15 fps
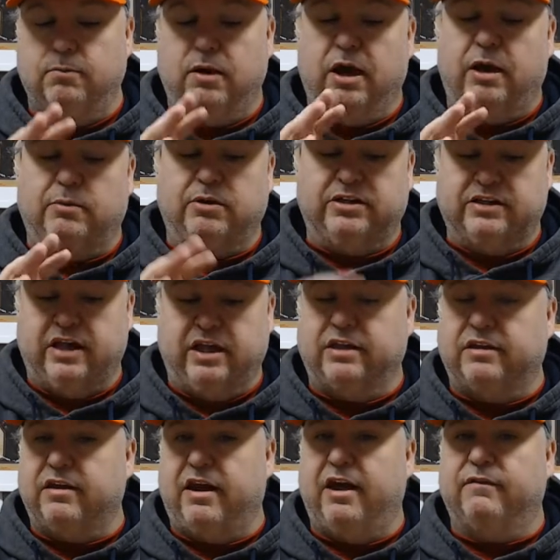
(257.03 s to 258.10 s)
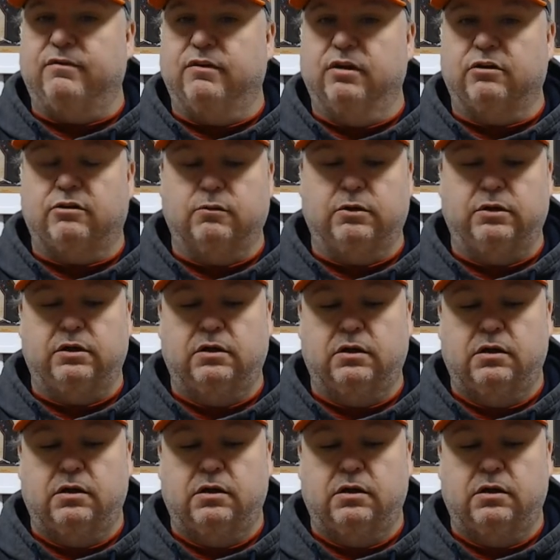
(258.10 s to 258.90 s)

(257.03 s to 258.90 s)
I'm excited to have this one